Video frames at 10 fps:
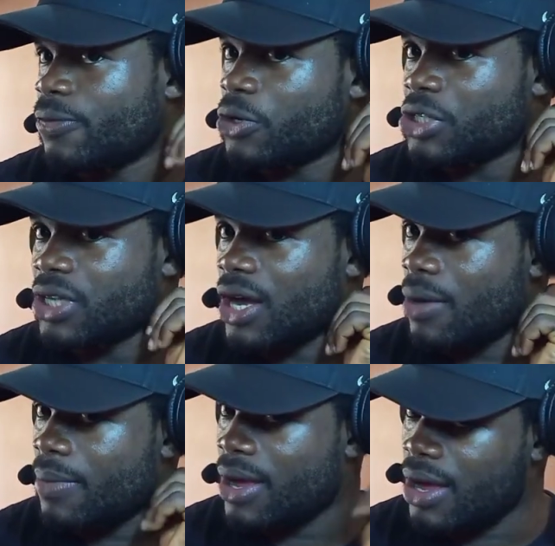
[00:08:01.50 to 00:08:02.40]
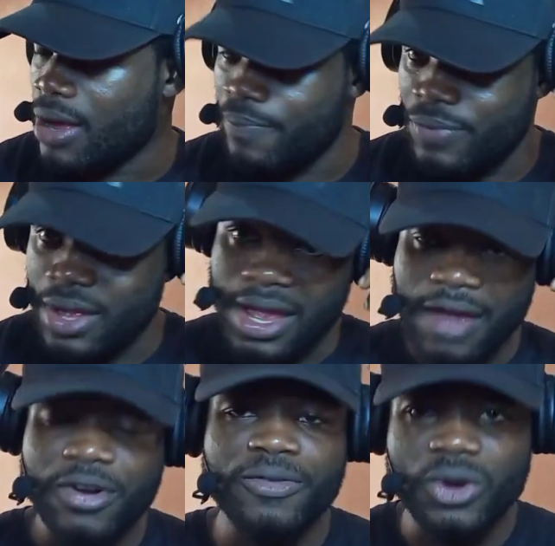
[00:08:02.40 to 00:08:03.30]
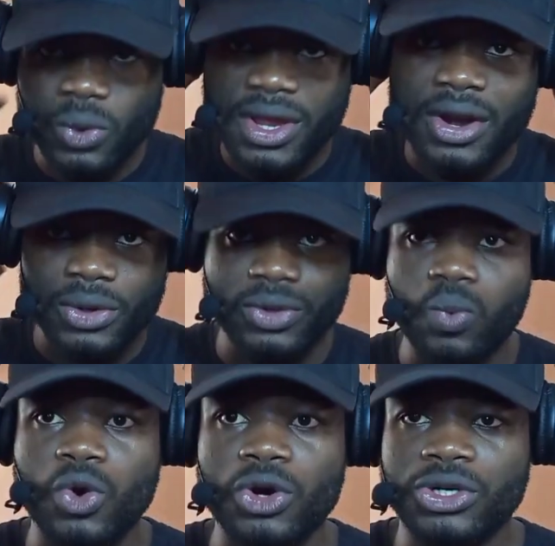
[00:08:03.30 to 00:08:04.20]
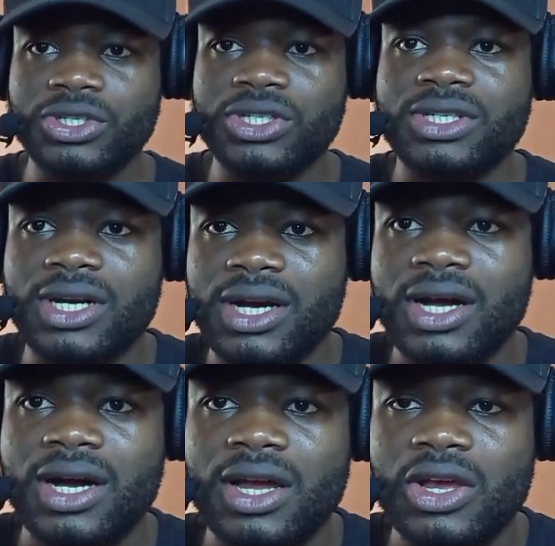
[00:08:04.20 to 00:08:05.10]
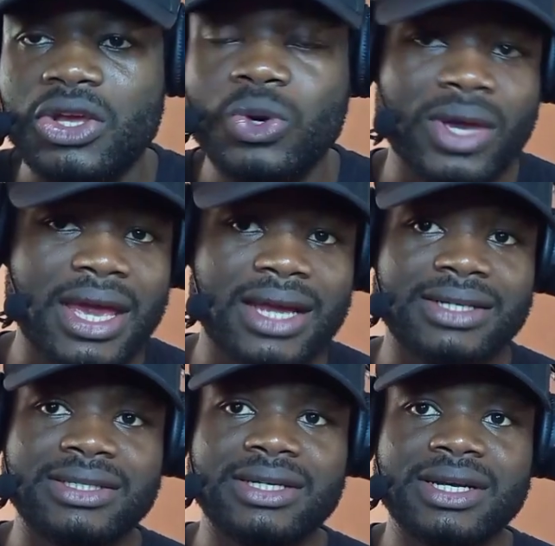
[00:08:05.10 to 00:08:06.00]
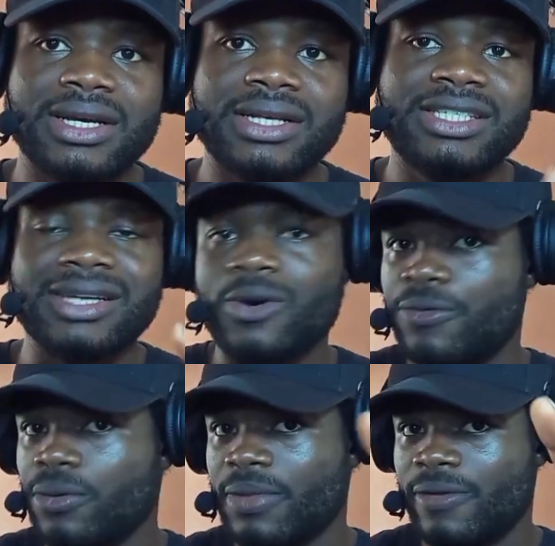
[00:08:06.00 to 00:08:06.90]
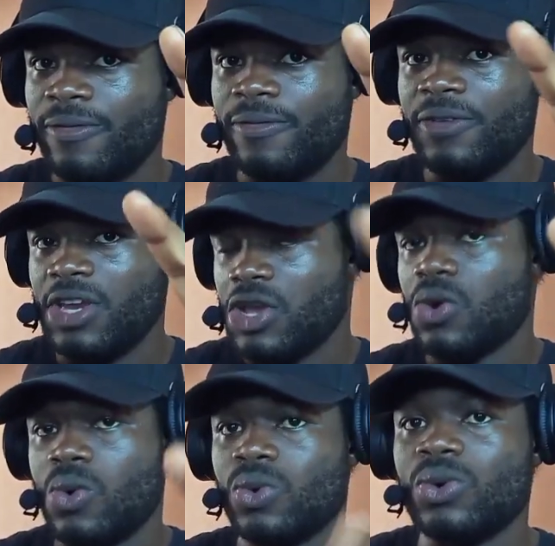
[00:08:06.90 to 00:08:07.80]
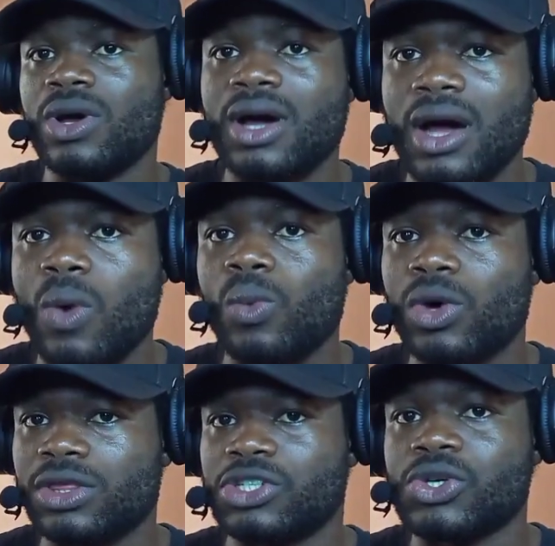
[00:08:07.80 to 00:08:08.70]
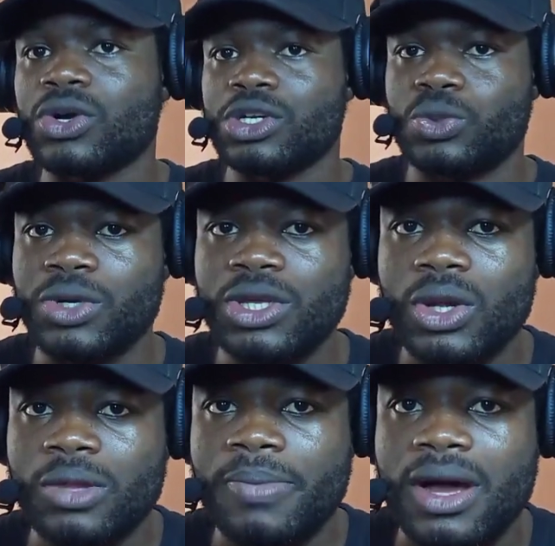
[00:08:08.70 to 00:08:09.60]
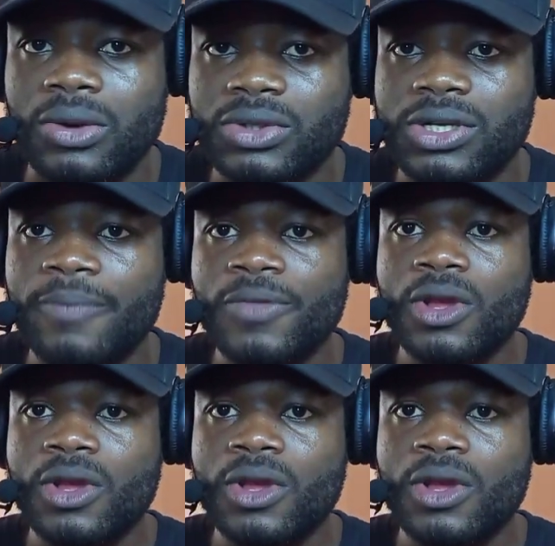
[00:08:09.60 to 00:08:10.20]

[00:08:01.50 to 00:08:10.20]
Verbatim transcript: the first time. Um, even if you don't hear the words, uh, you can tell from the video uh, what this song is really all about.